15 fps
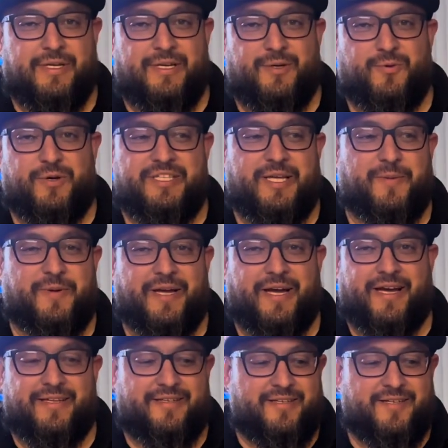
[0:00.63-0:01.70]
What's up,
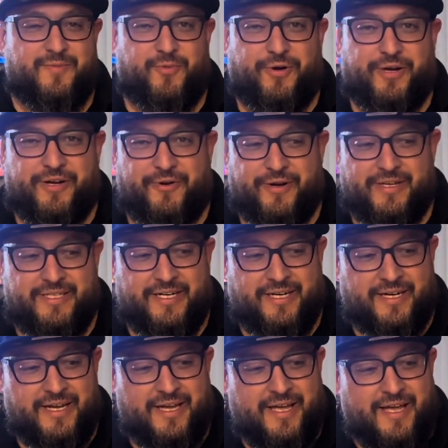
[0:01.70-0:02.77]
guys? It's your boy Chris
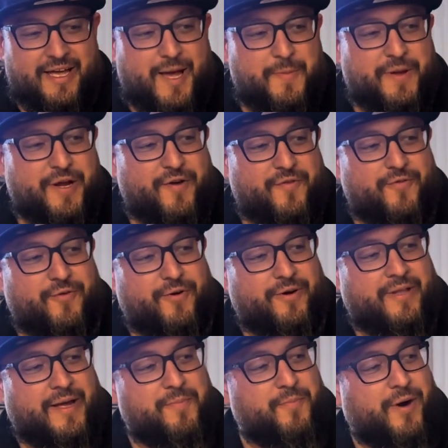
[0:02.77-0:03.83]
here. I'm here
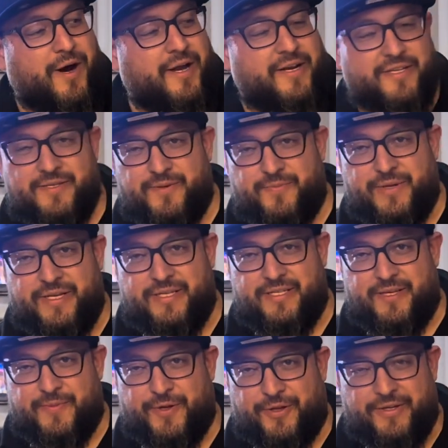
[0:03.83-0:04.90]
for a modest
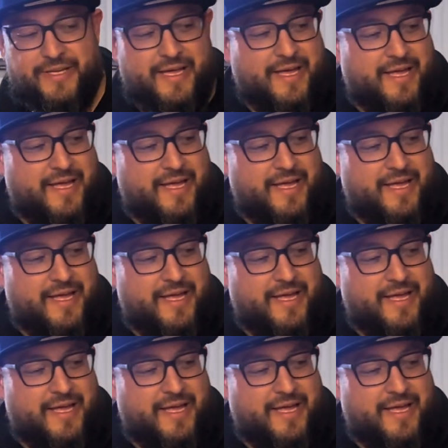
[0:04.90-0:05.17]
PC build.